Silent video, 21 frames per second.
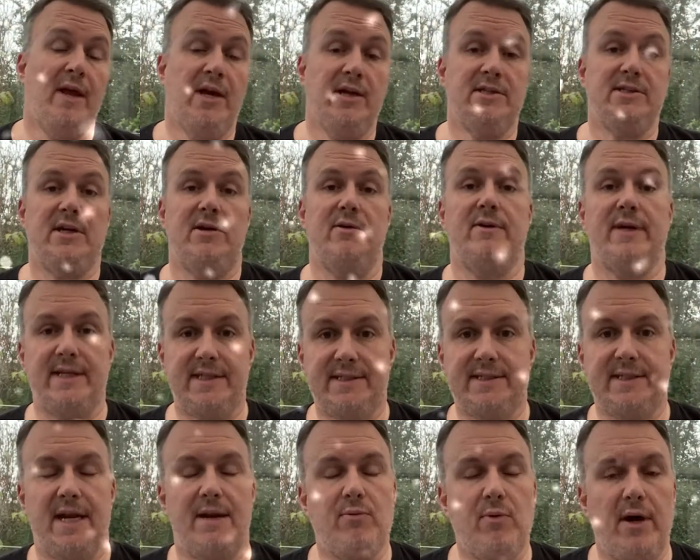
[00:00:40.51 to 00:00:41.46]
So
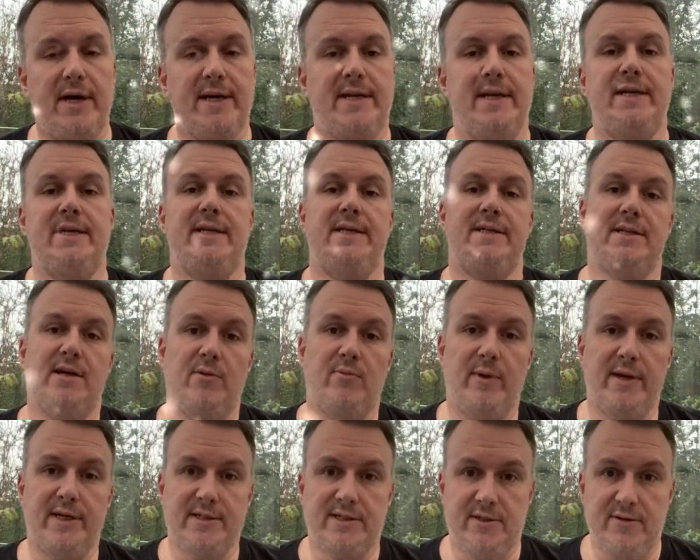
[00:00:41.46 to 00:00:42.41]
instead what I did is I
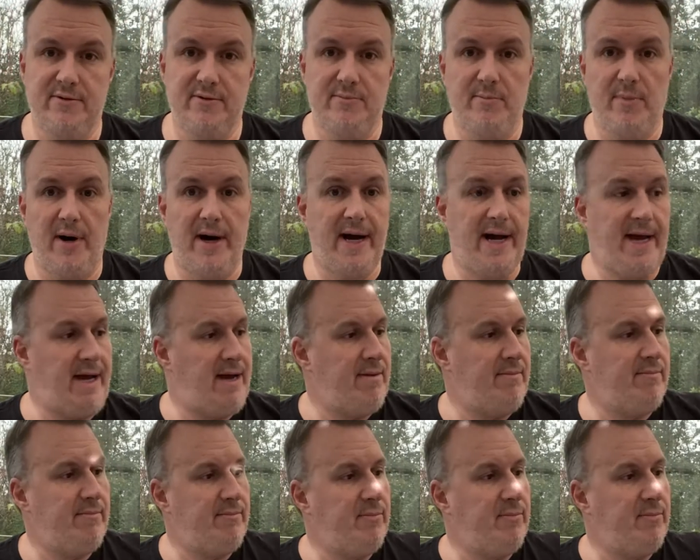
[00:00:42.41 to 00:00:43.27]
went to my,